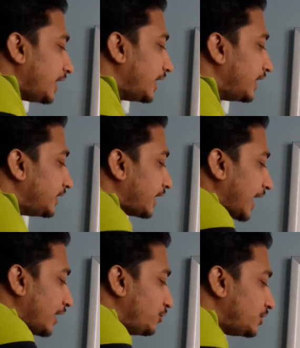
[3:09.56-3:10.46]
And
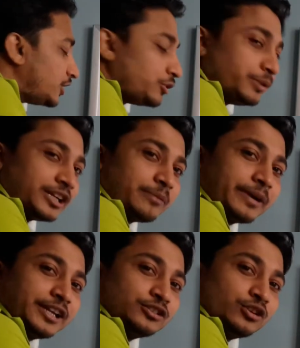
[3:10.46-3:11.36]
hydrogen atomic
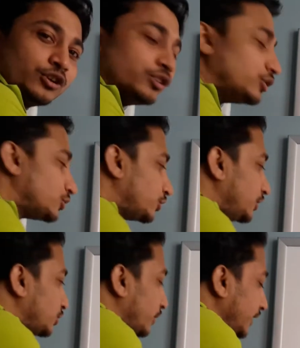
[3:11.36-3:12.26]
number is low. So
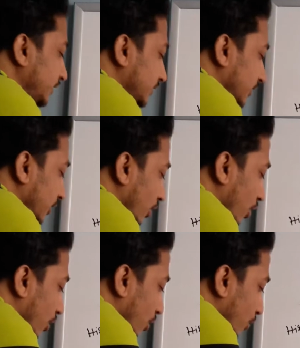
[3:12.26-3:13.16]
this one is
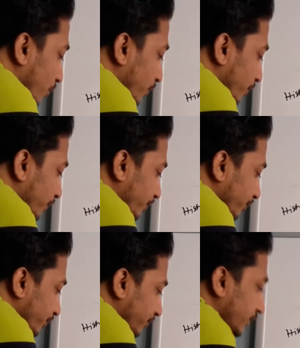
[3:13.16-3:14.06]
low.
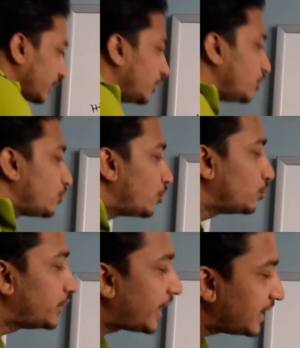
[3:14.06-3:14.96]
Go
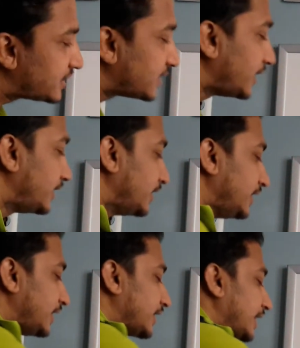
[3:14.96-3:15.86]
to the right side.
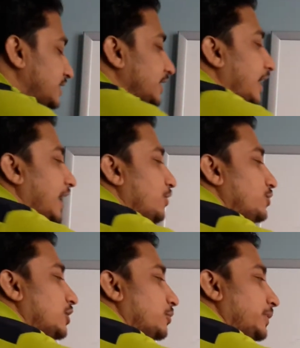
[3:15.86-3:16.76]
Right side,
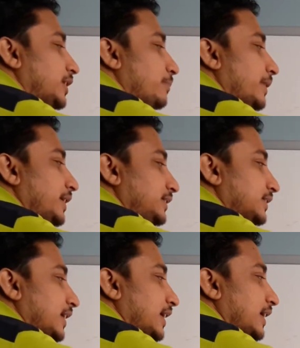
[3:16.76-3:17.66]
hydrogen atomic number
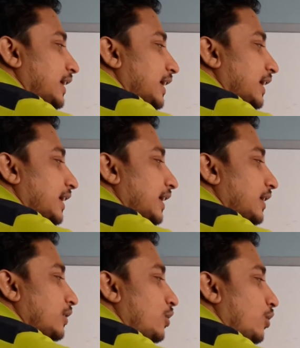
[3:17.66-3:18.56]
is
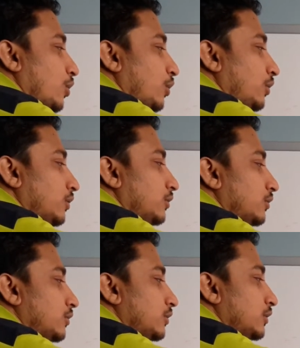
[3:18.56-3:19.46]
low
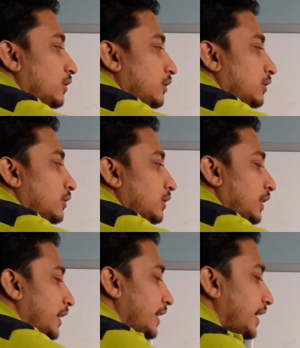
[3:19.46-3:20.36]

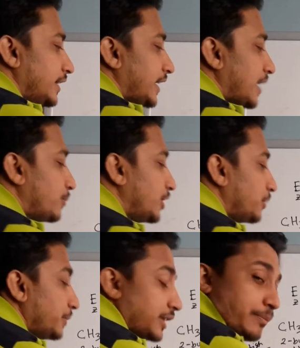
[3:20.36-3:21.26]
and carbon
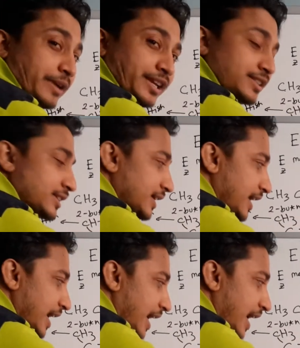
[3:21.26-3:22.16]
atomic number is
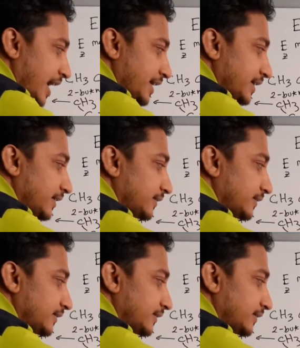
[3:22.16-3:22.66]
high.